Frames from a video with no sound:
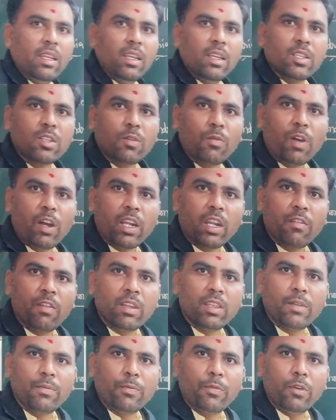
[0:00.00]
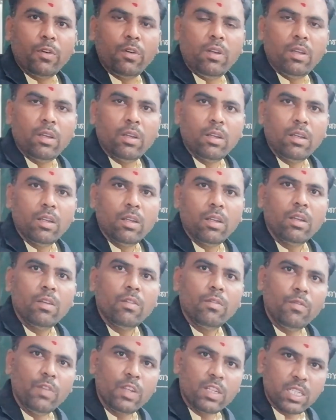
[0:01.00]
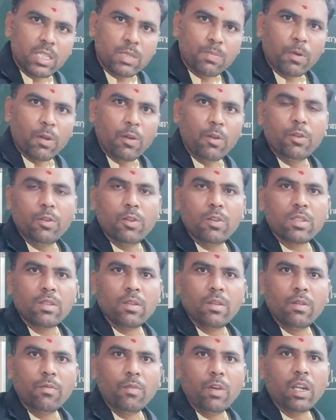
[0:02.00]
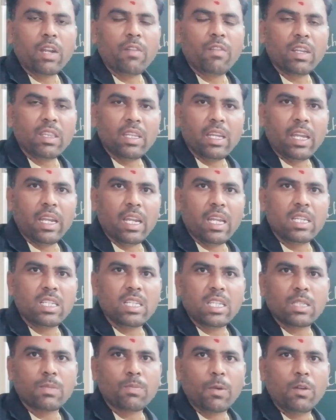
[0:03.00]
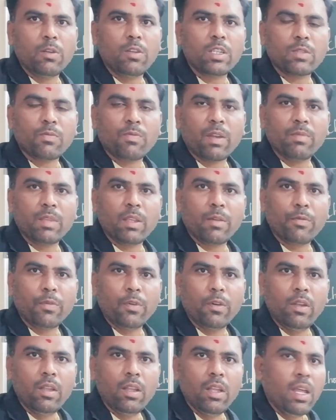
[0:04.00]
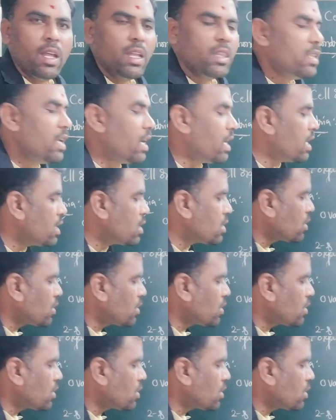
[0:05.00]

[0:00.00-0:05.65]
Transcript: So whatever the food which is produced, whatever the energy is produced from the food, that is